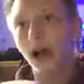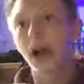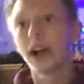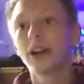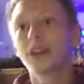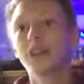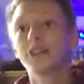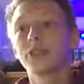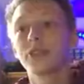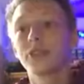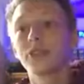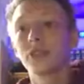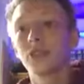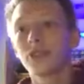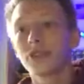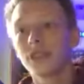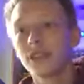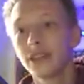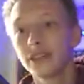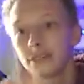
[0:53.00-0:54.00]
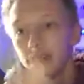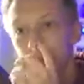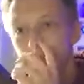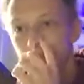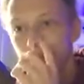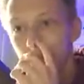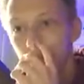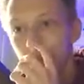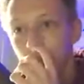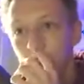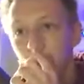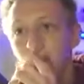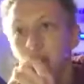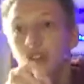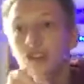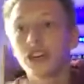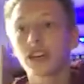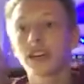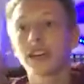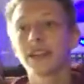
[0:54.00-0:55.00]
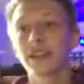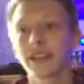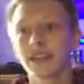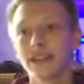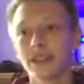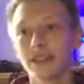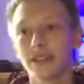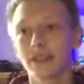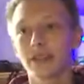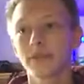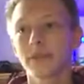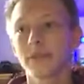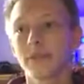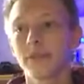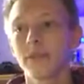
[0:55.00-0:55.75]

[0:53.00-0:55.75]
as salty, chicken tasting,